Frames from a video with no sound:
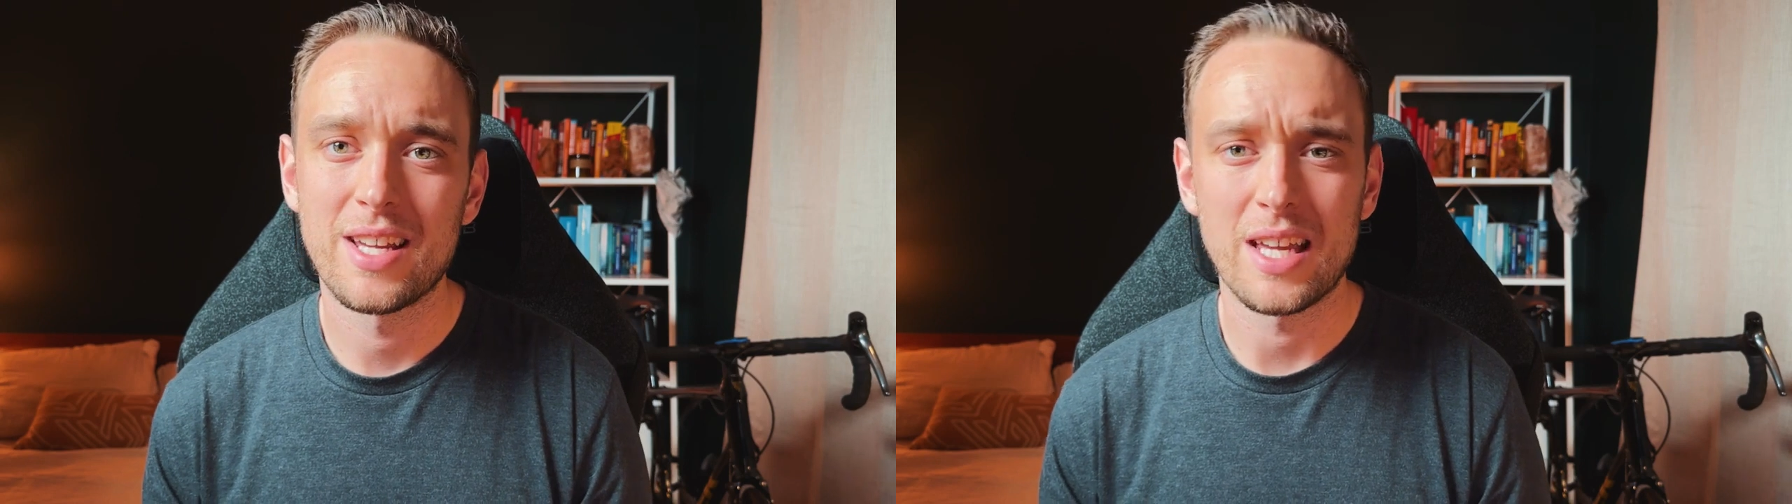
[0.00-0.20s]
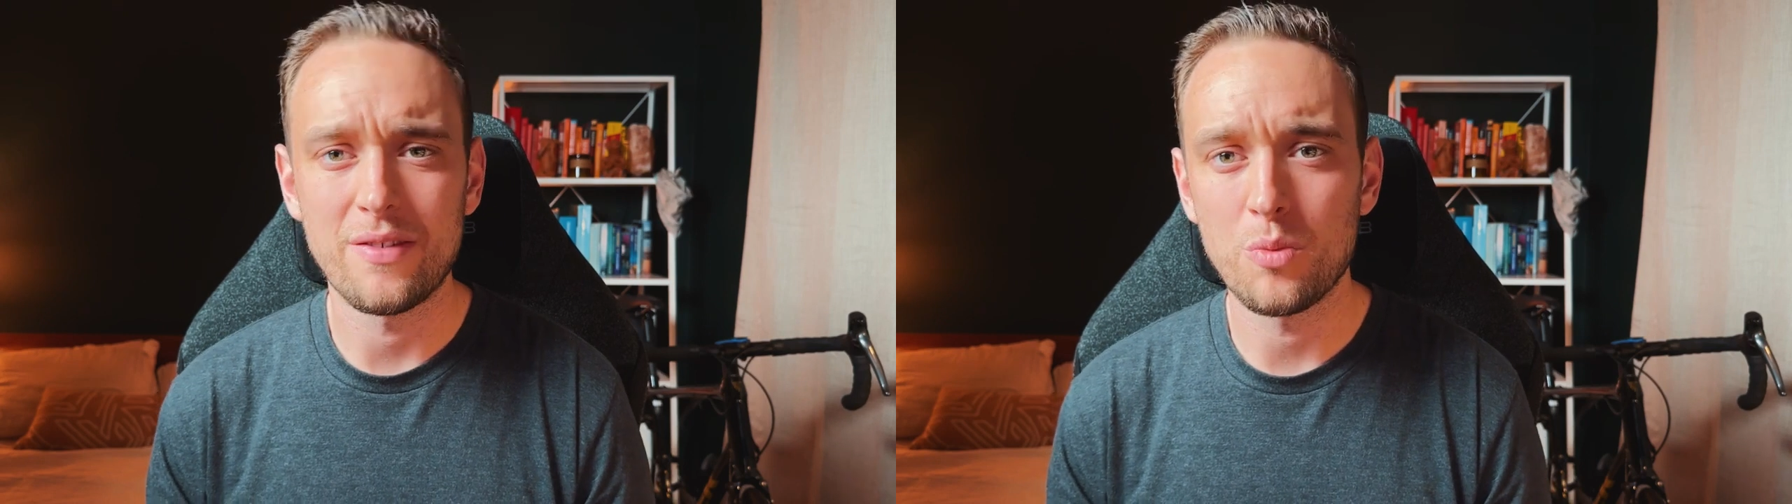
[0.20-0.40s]

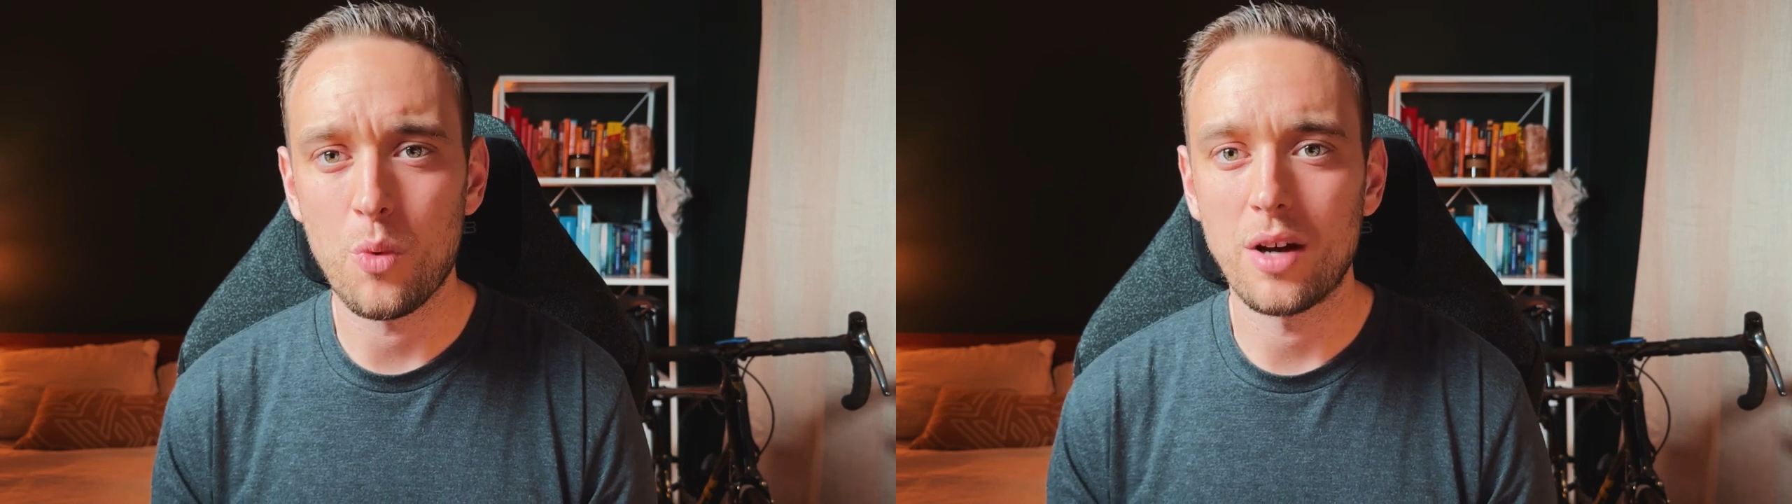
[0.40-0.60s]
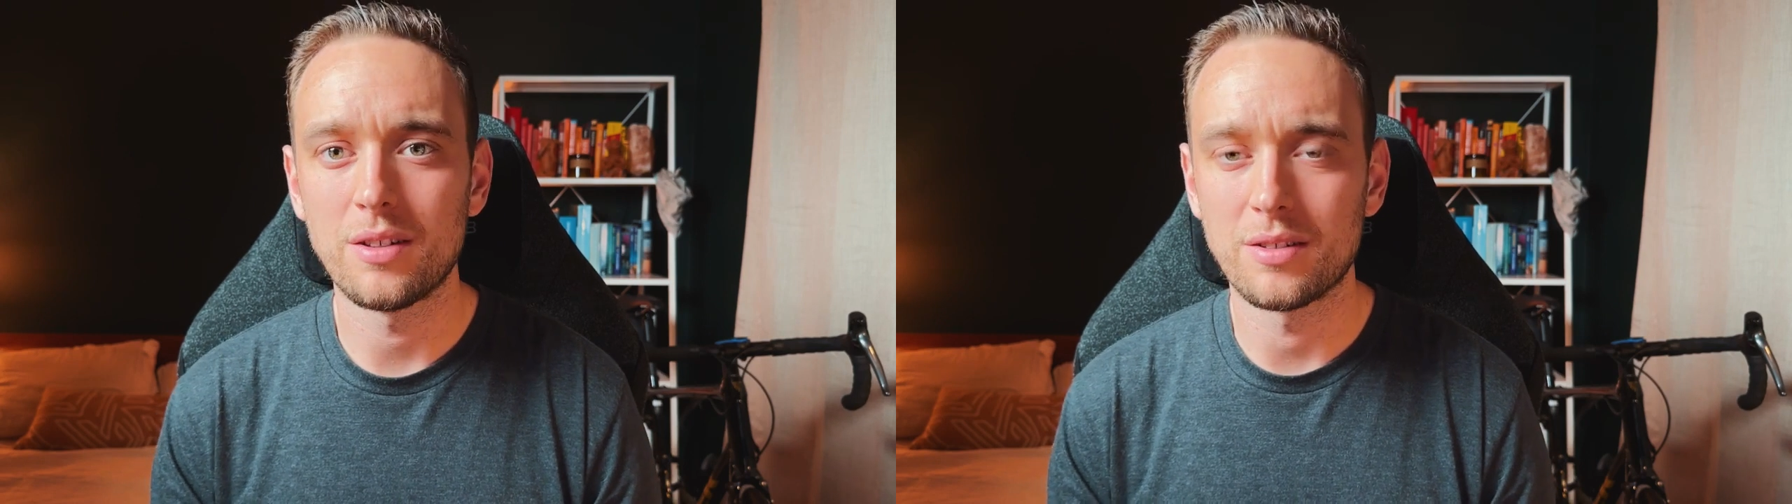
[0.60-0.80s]
even
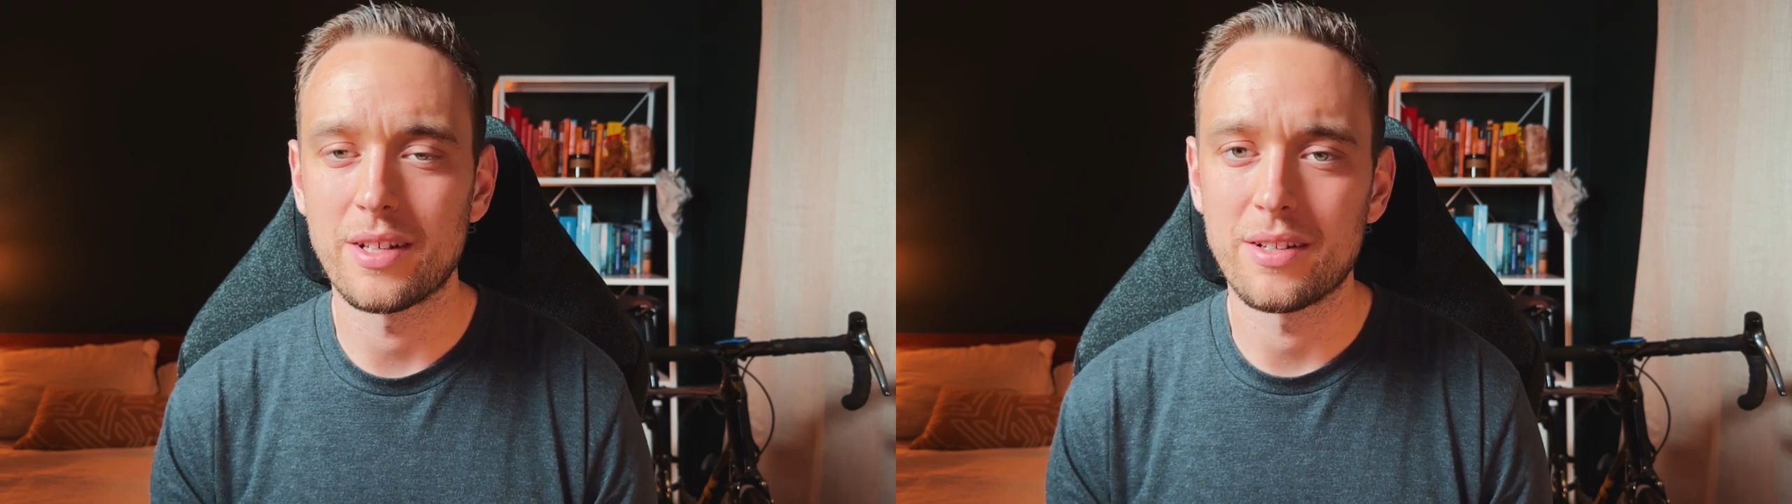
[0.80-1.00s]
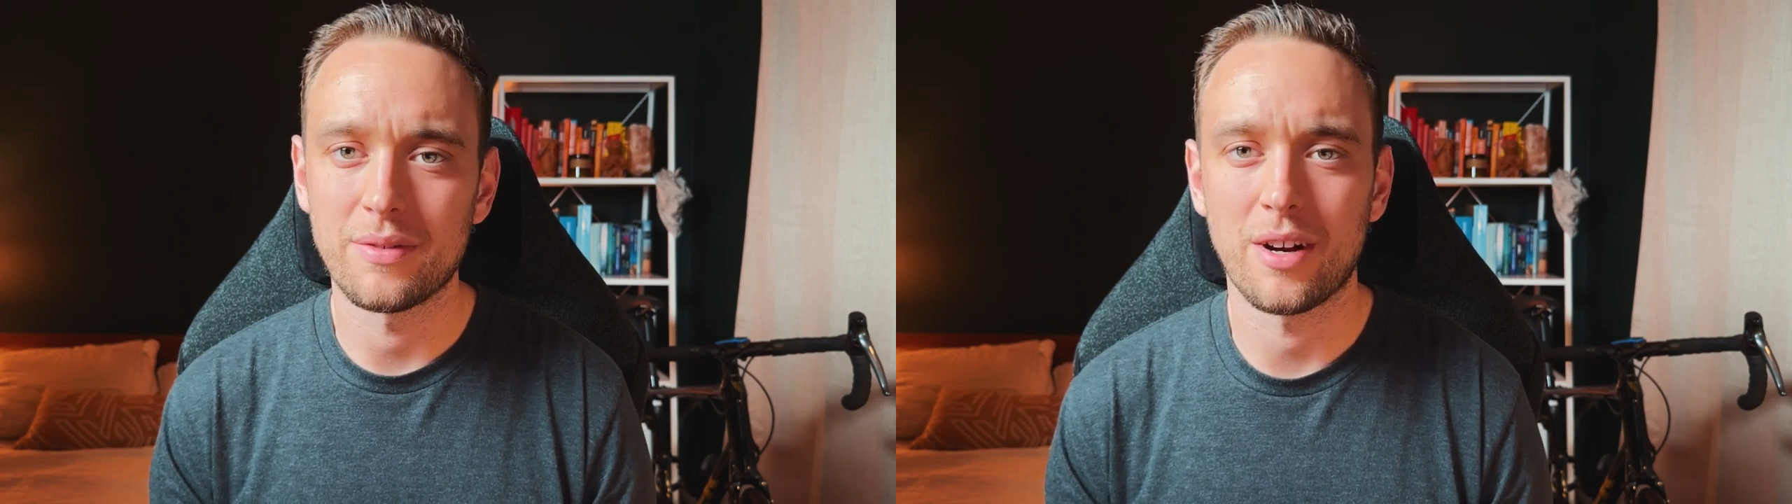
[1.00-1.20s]

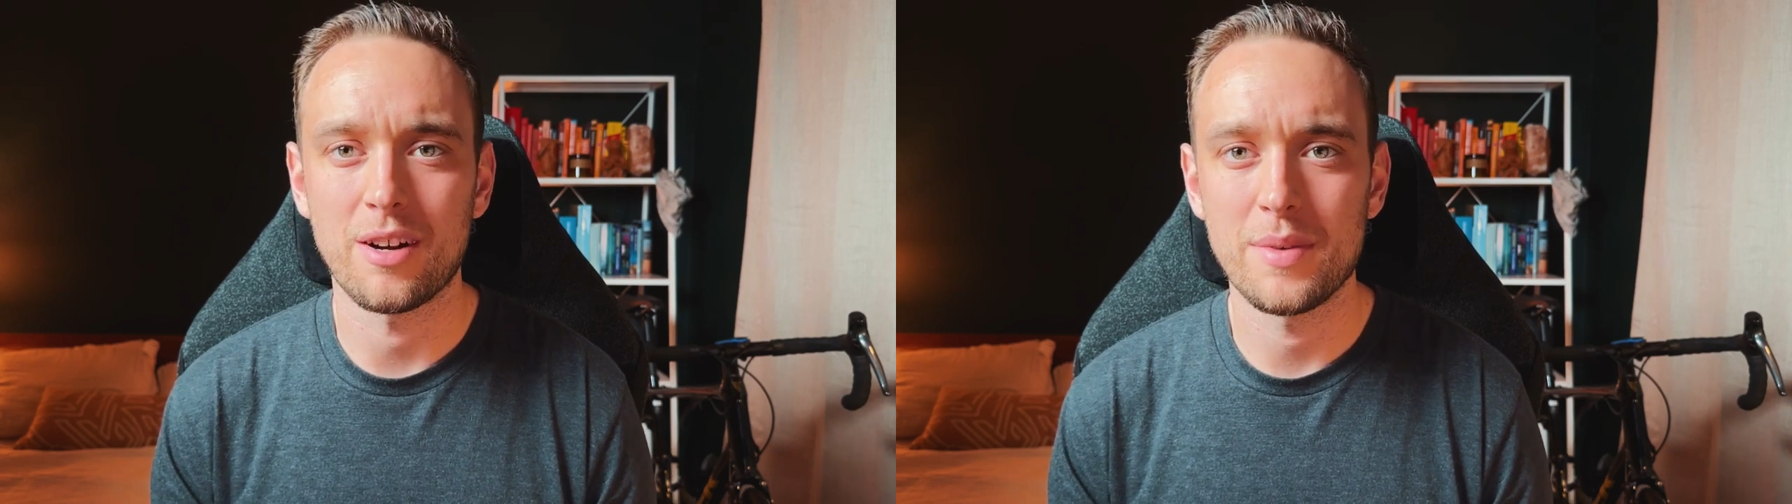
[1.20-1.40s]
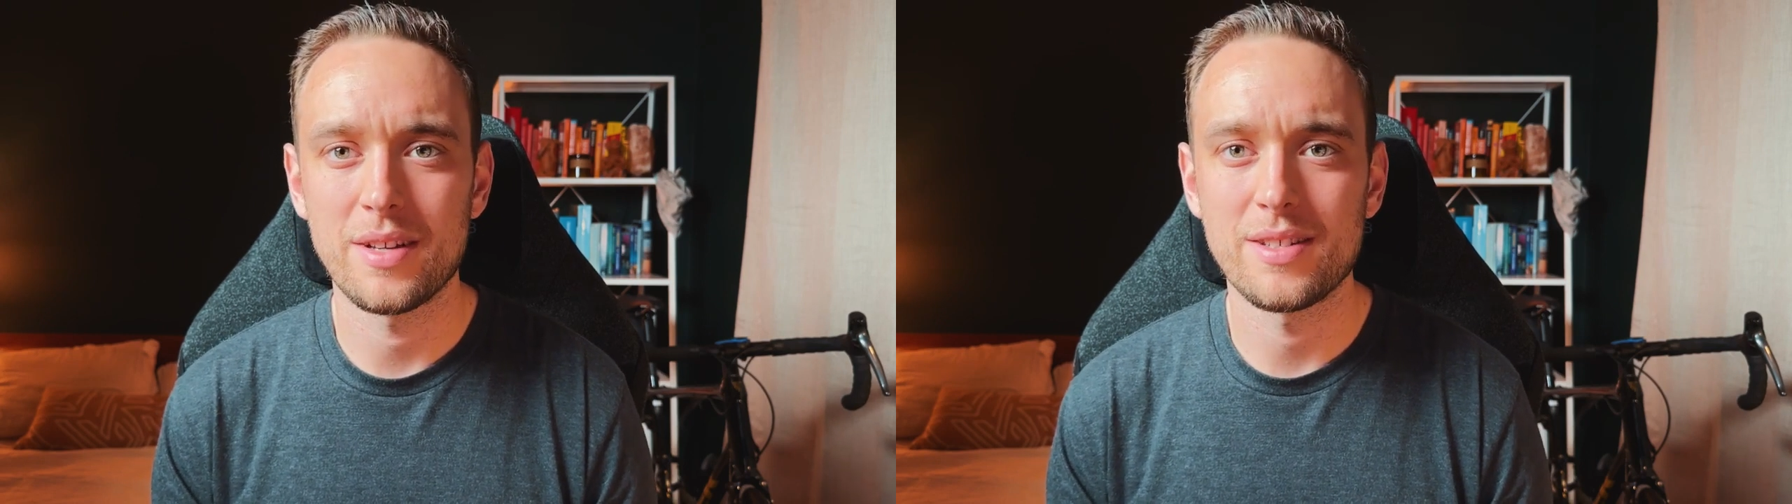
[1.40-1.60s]
well-lit
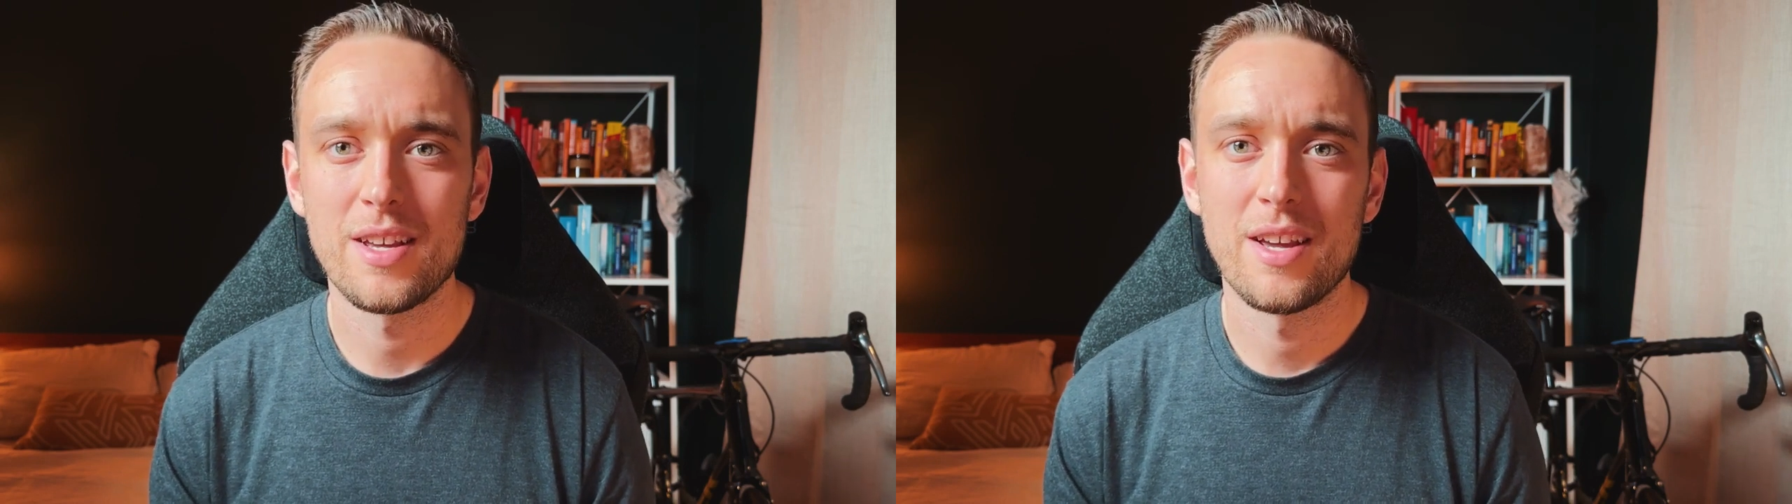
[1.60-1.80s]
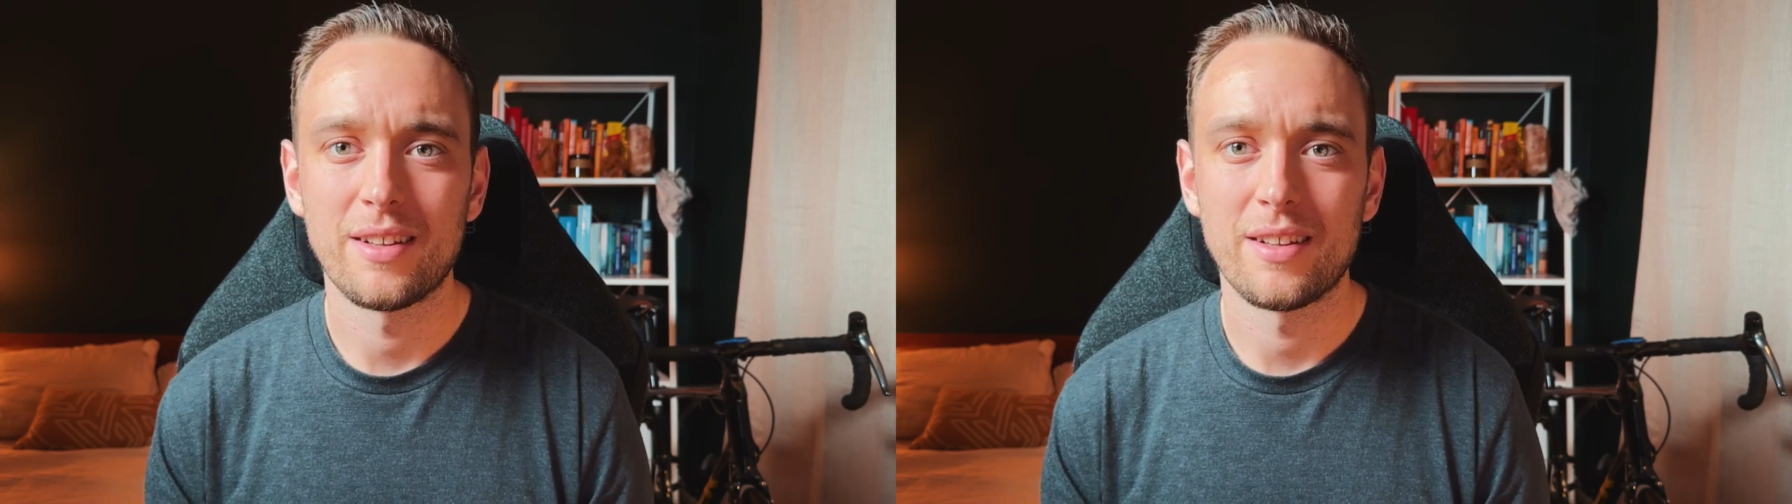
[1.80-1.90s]
environments,